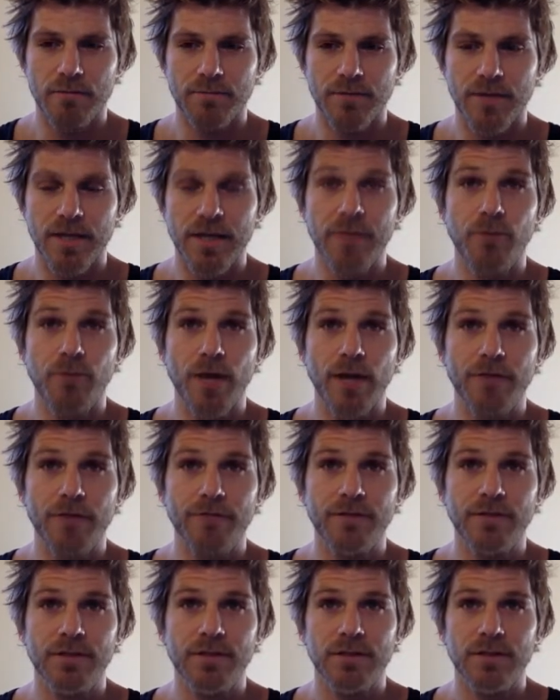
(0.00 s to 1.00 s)
eat
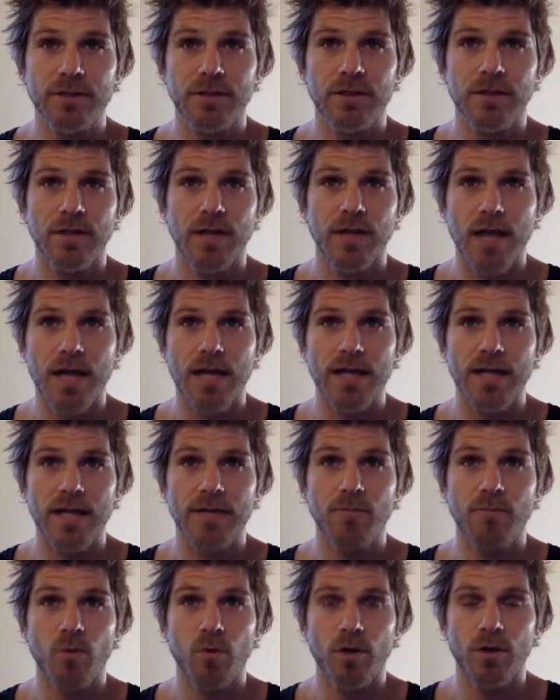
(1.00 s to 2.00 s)
breakfast and eat
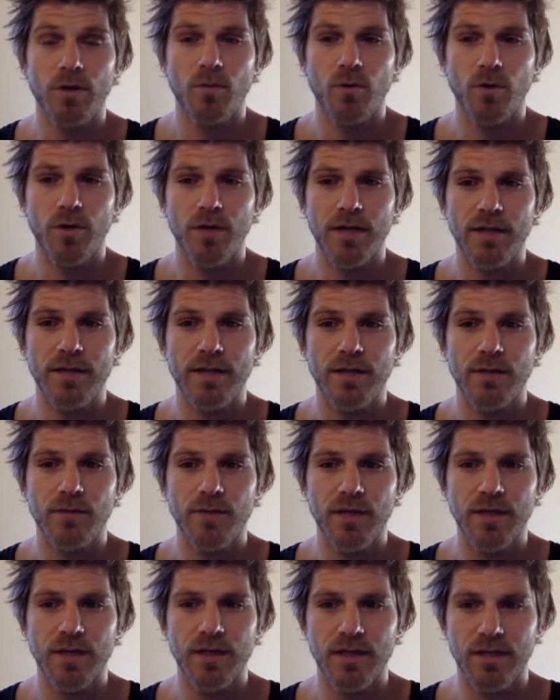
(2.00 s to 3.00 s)
more in the morning than we
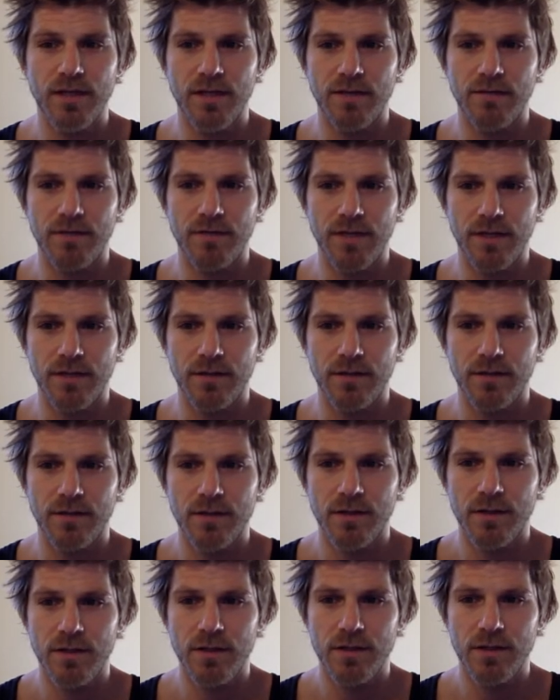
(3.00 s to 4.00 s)
eat in the evening.
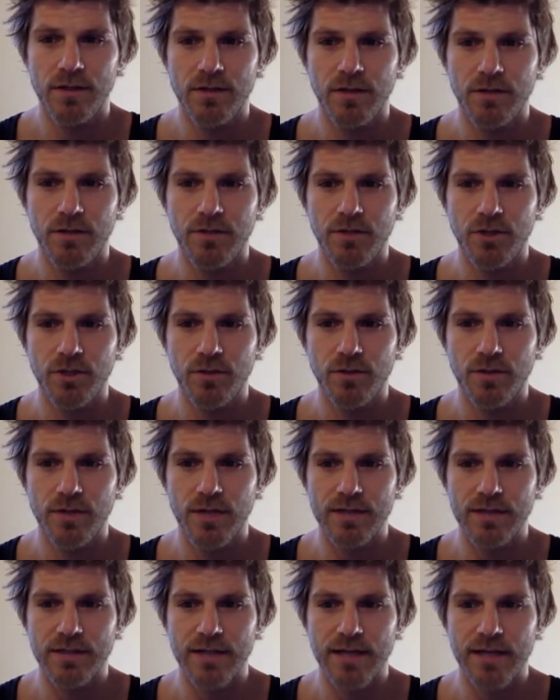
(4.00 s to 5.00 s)
So let me show you
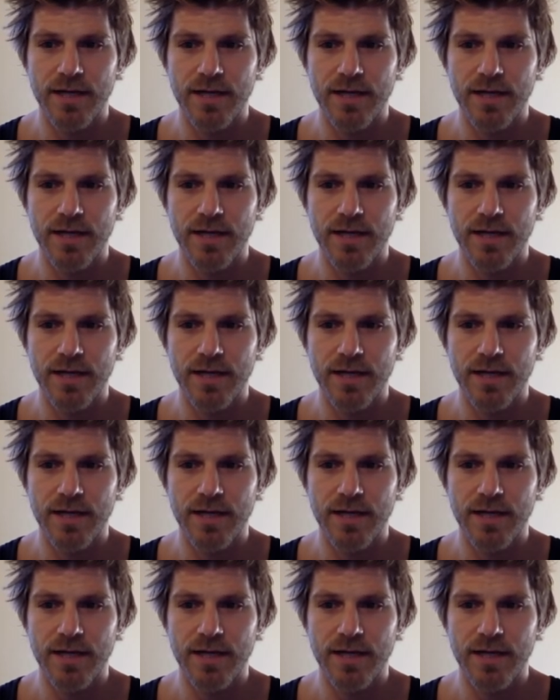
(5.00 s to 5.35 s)
that slide here.